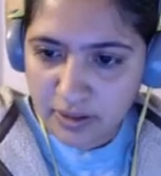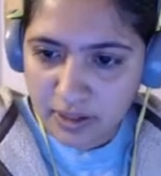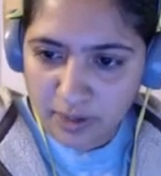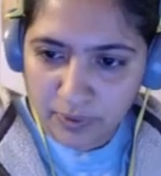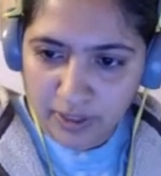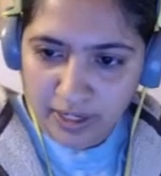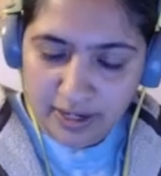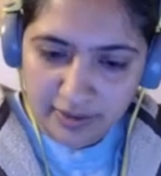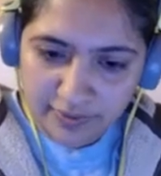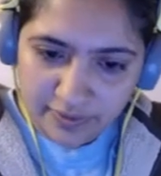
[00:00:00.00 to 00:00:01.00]
I want to
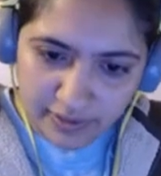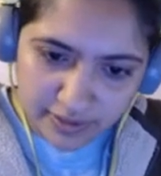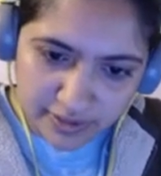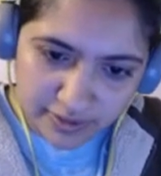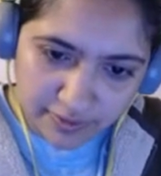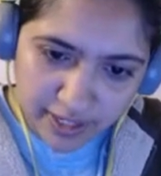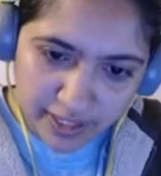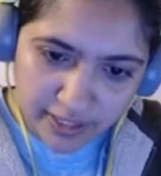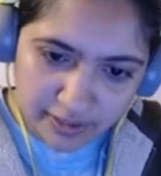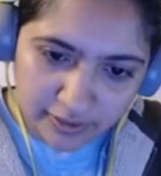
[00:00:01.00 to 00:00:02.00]
have in this gray
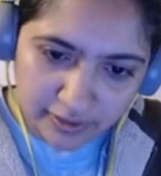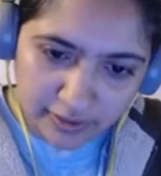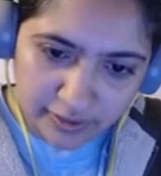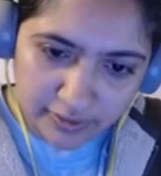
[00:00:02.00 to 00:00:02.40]
color